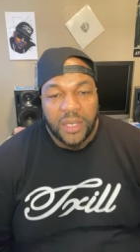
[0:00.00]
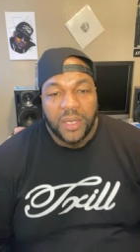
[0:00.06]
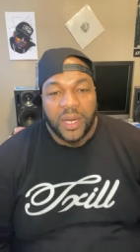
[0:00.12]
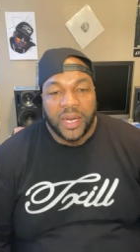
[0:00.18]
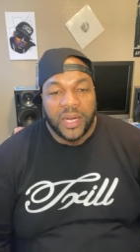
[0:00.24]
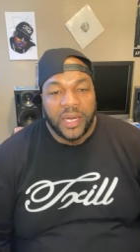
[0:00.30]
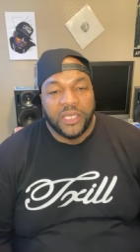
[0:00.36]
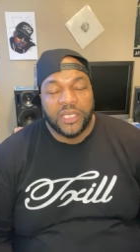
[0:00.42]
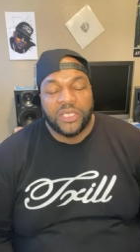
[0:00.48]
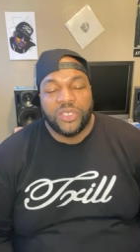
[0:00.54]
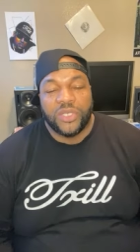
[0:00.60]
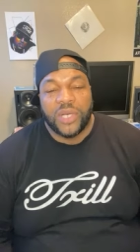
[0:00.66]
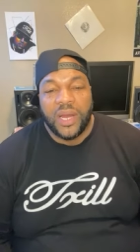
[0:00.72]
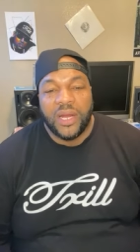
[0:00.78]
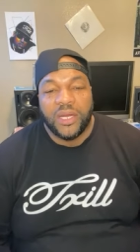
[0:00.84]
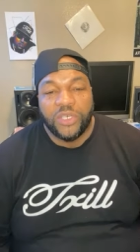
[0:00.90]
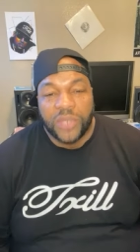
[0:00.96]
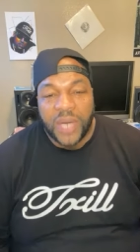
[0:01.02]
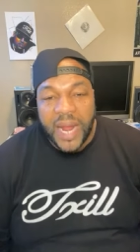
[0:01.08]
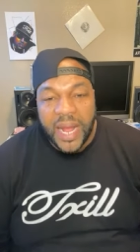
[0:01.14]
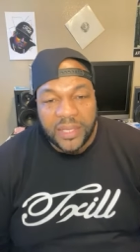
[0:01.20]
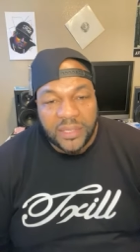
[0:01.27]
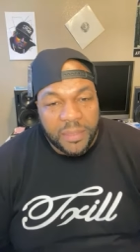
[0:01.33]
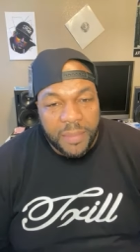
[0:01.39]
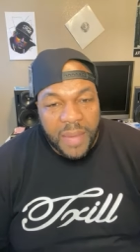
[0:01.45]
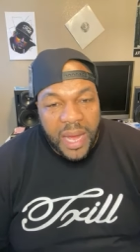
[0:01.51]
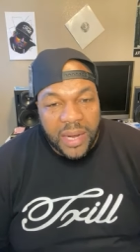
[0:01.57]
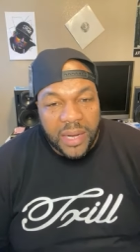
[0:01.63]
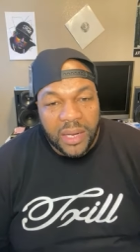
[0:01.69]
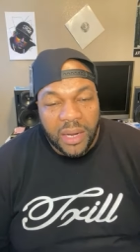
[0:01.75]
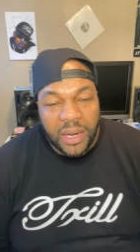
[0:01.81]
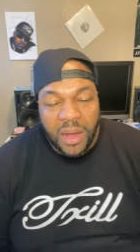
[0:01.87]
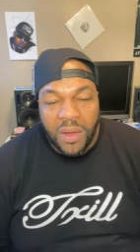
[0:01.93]
and he just trying to drag somebody
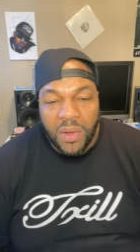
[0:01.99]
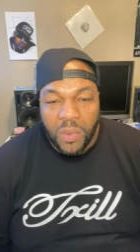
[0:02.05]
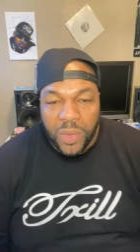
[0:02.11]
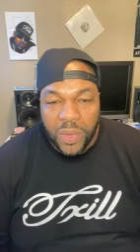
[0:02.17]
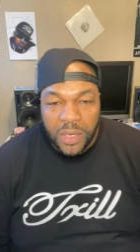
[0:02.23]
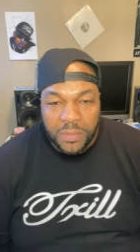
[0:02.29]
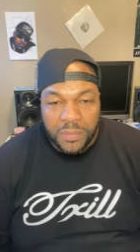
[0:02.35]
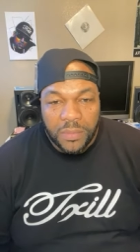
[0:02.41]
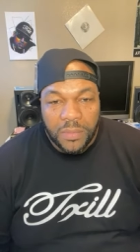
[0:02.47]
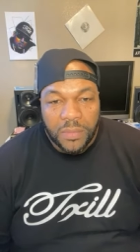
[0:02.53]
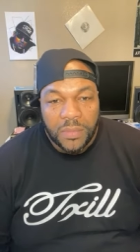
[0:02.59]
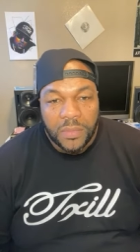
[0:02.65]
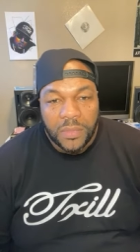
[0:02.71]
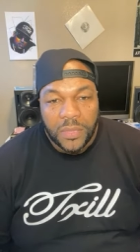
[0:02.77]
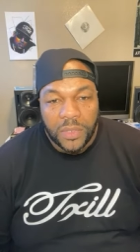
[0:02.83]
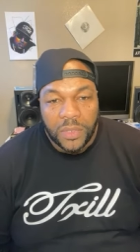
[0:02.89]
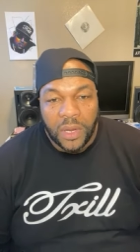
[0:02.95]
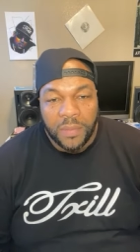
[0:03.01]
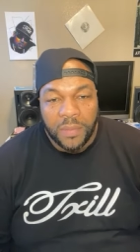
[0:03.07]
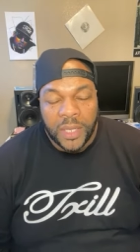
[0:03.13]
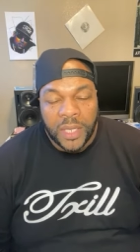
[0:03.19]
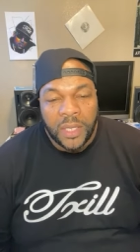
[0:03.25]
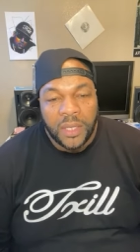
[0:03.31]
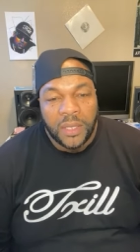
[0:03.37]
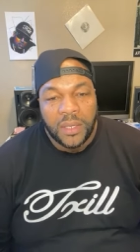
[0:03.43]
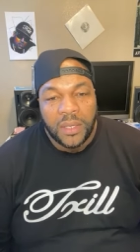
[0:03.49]
along with him. You know what I mean?